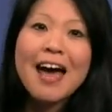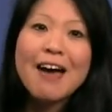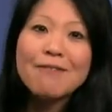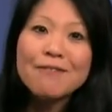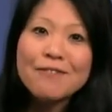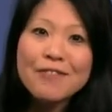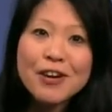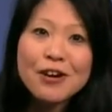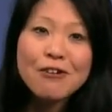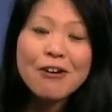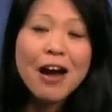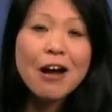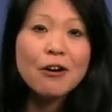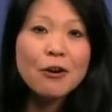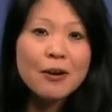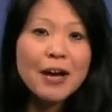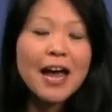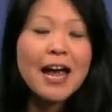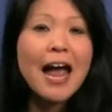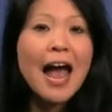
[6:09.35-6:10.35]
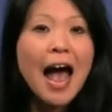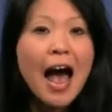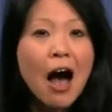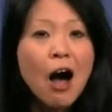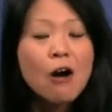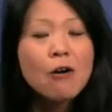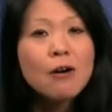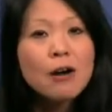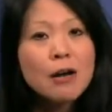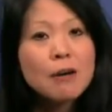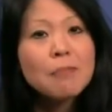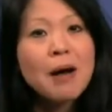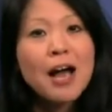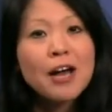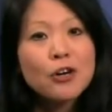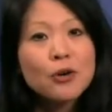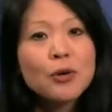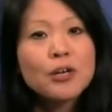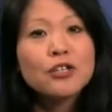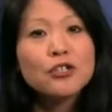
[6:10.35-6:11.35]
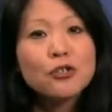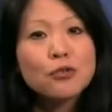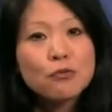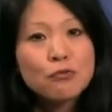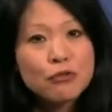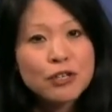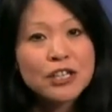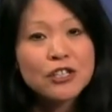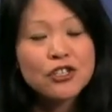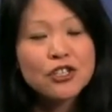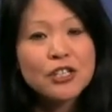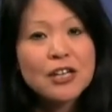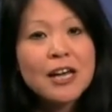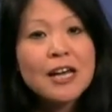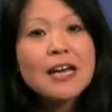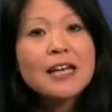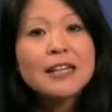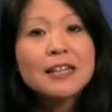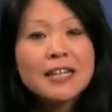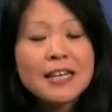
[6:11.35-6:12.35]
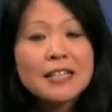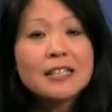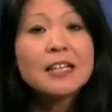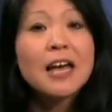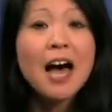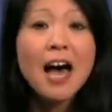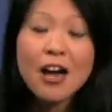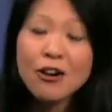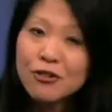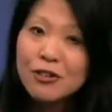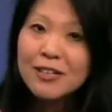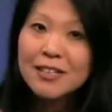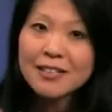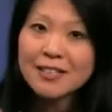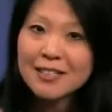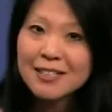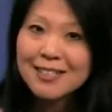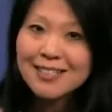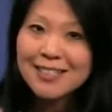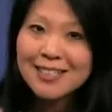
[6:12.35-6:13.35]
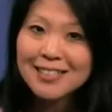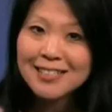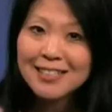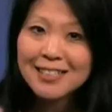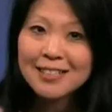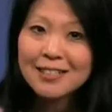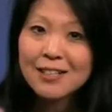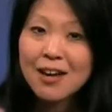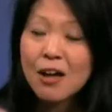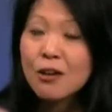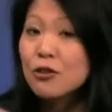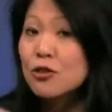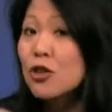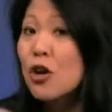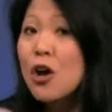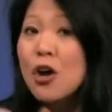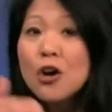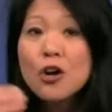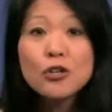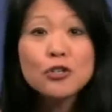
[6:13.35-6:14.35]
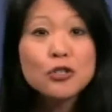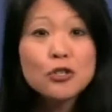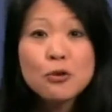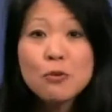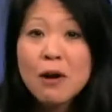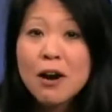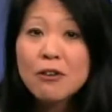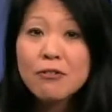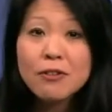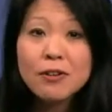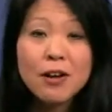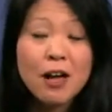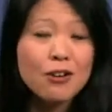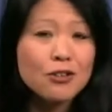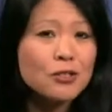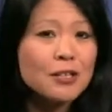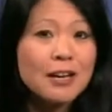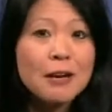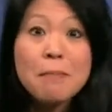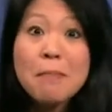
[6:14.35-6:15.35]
and figure out, okay, how am I going to reach this $166, $200?